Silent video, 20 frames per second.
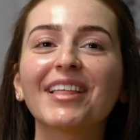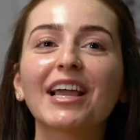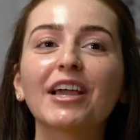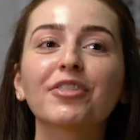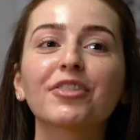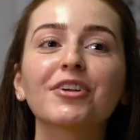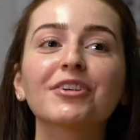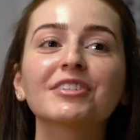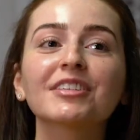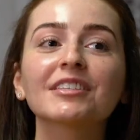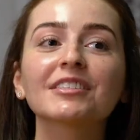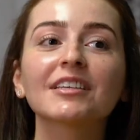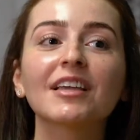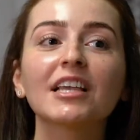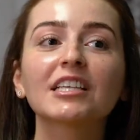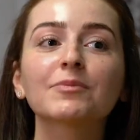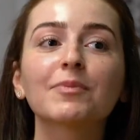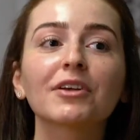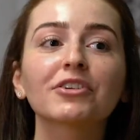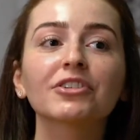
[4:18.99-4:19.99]
like there's this,
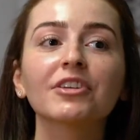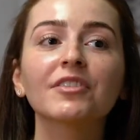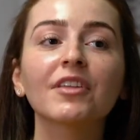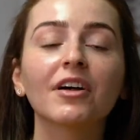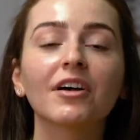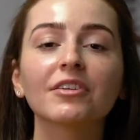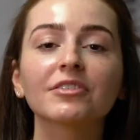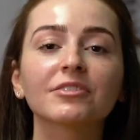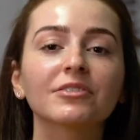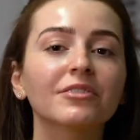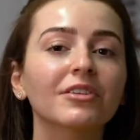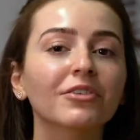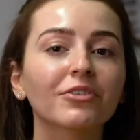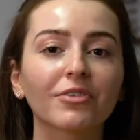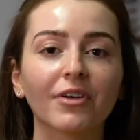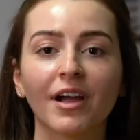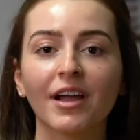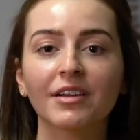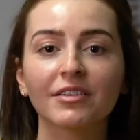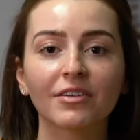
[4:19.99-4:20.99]
especially in the hustle and
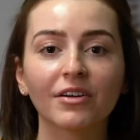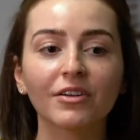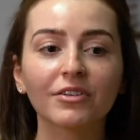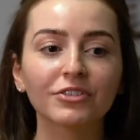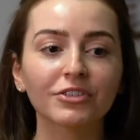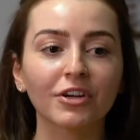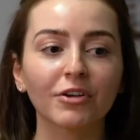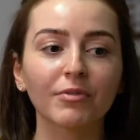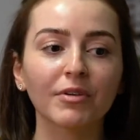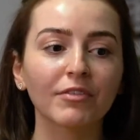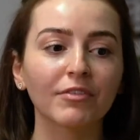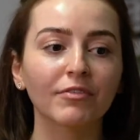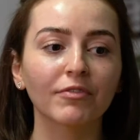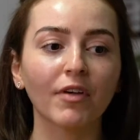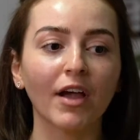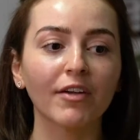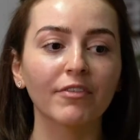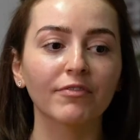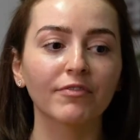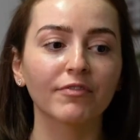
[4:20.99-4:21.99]
grind culture,
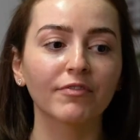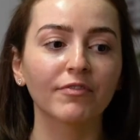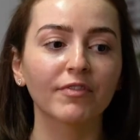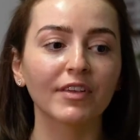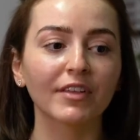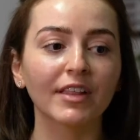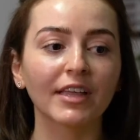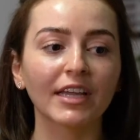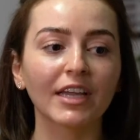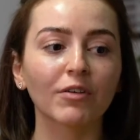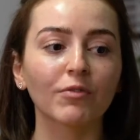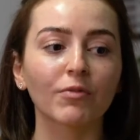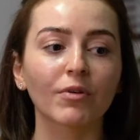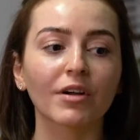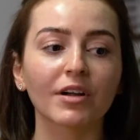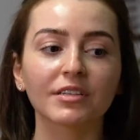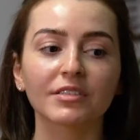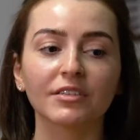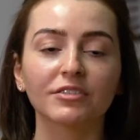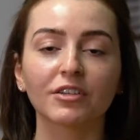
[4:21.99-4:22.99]
I feel like it
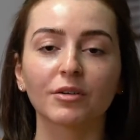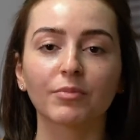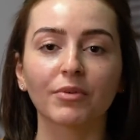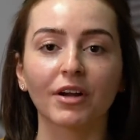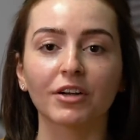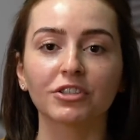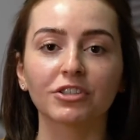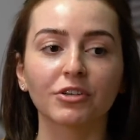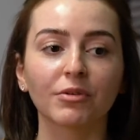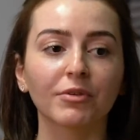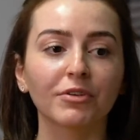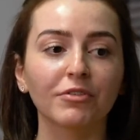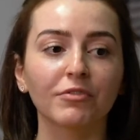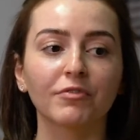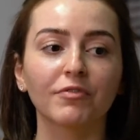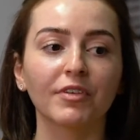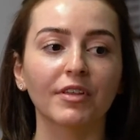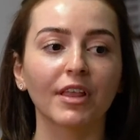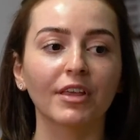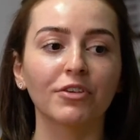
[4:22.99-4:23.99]
works under pressure where you
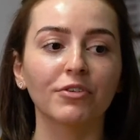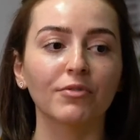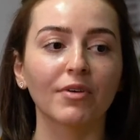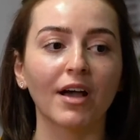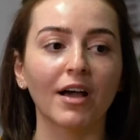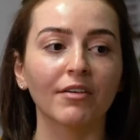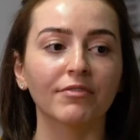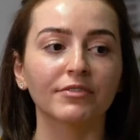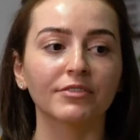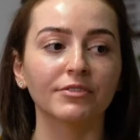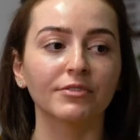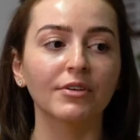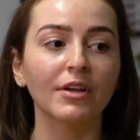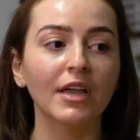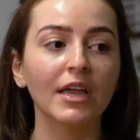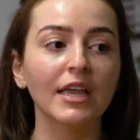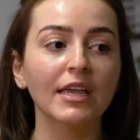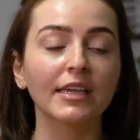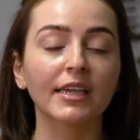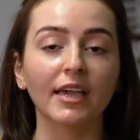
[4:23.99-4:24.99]
feel like you have to
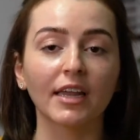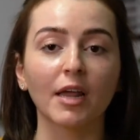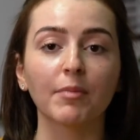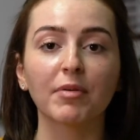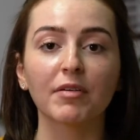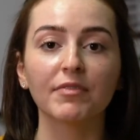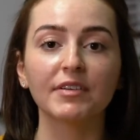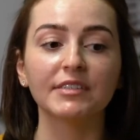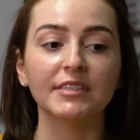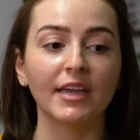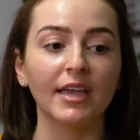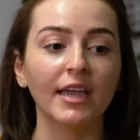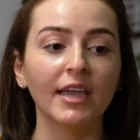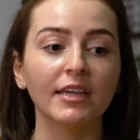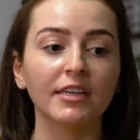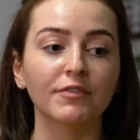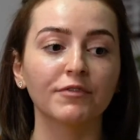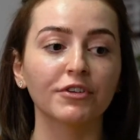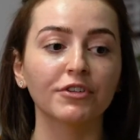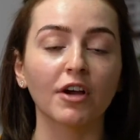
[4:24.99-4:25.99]
get up every day,
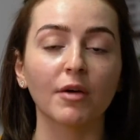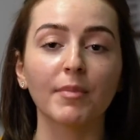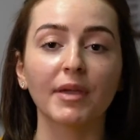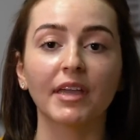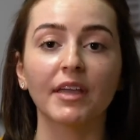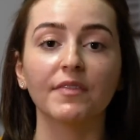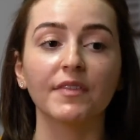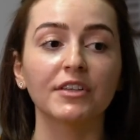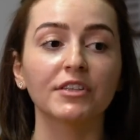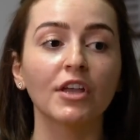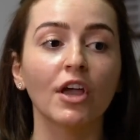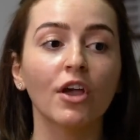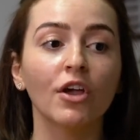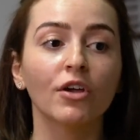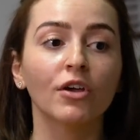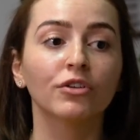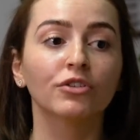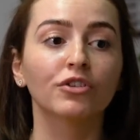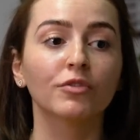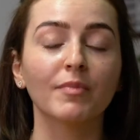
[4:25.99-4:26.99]
and if you're not making these
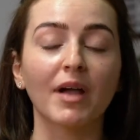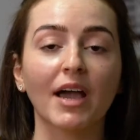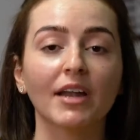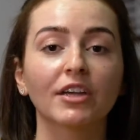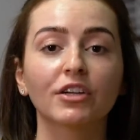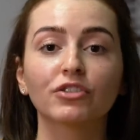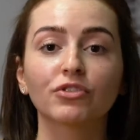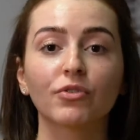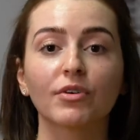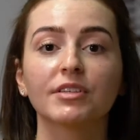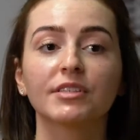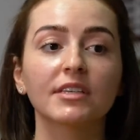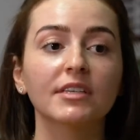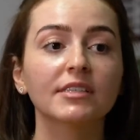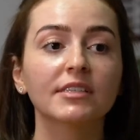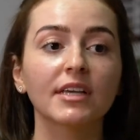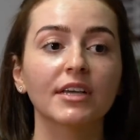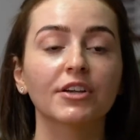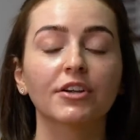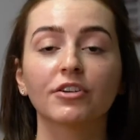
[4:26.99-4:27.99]
dramatic
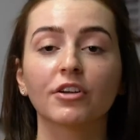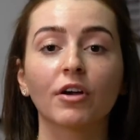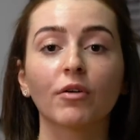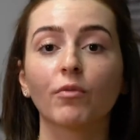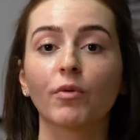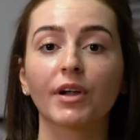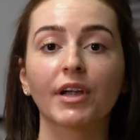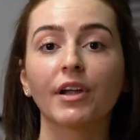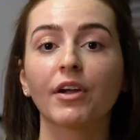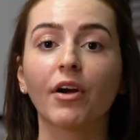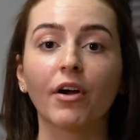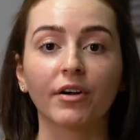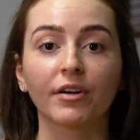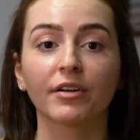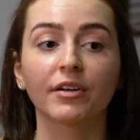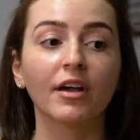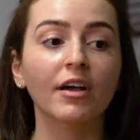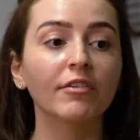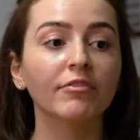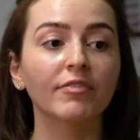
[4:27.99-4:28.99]
choices, that you're not working hard
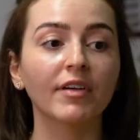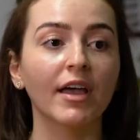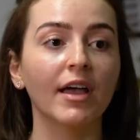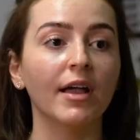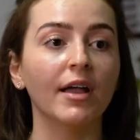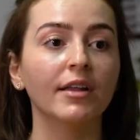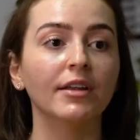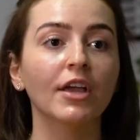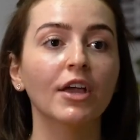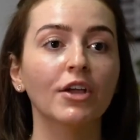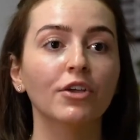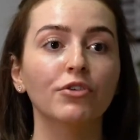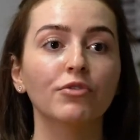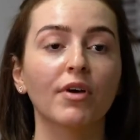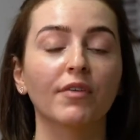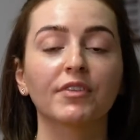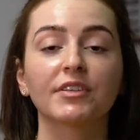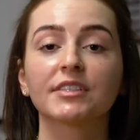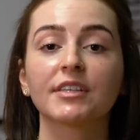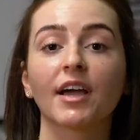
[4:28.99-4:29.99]
enough and you
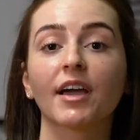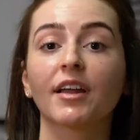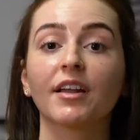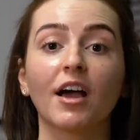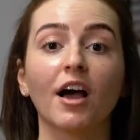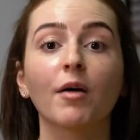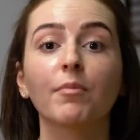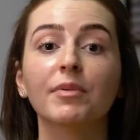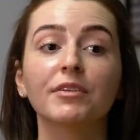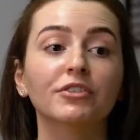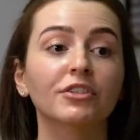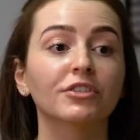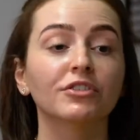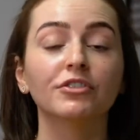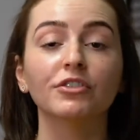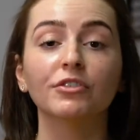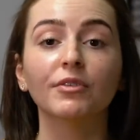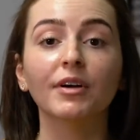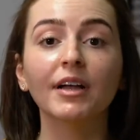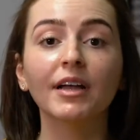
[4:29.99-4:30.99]
have to suck it up and just
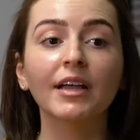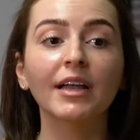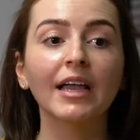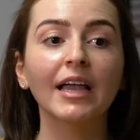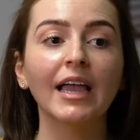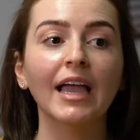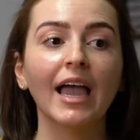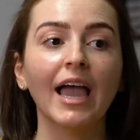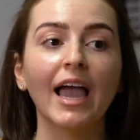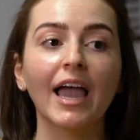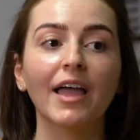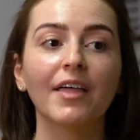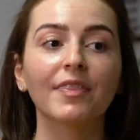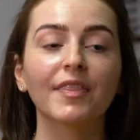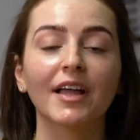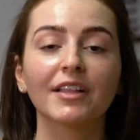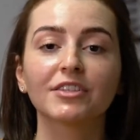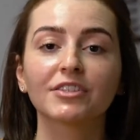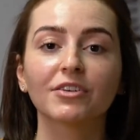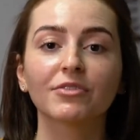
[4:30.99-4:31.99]
do it. And
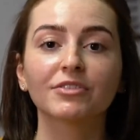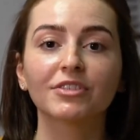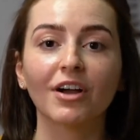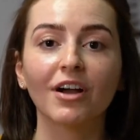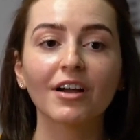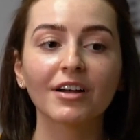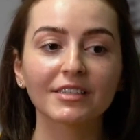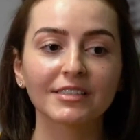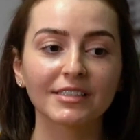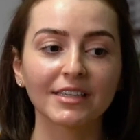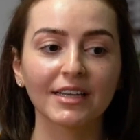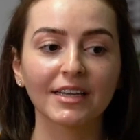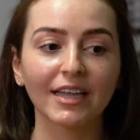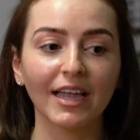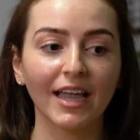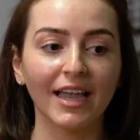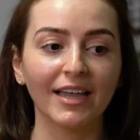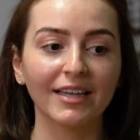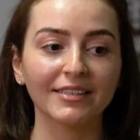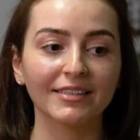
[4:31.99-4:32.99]
that's so toxic.
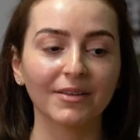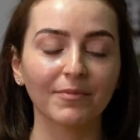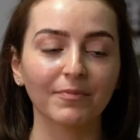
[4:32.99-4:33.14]
And